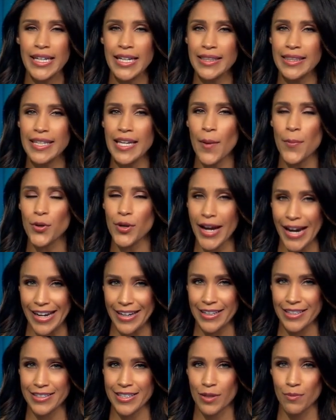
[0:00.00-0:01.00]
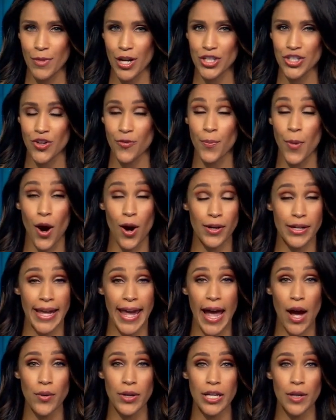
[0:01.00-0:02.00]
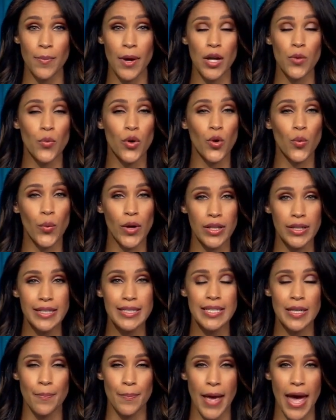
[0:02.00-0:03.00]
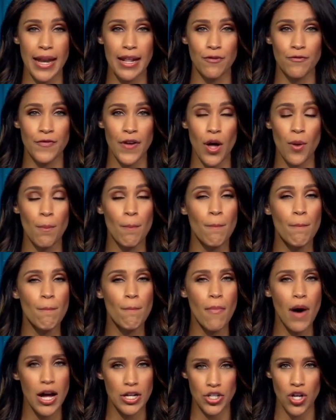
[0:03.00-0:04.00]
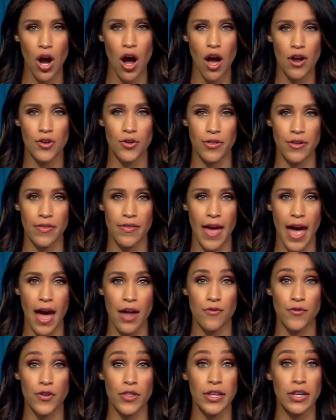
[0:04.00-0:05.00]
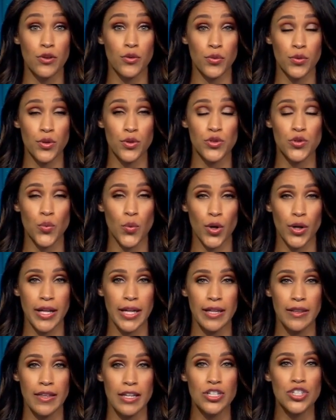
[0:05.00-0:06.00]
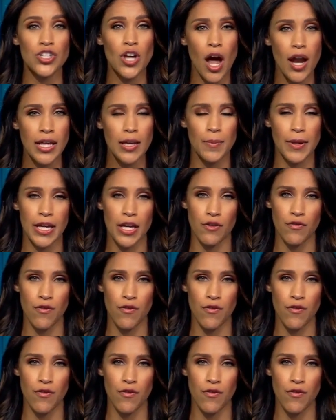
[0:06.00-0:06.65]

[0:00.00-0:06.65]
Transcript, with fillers: hit the upper 80s in much of Park County, but we're willing to bet it felt much hotter than that for the crews working the Shawnee Peak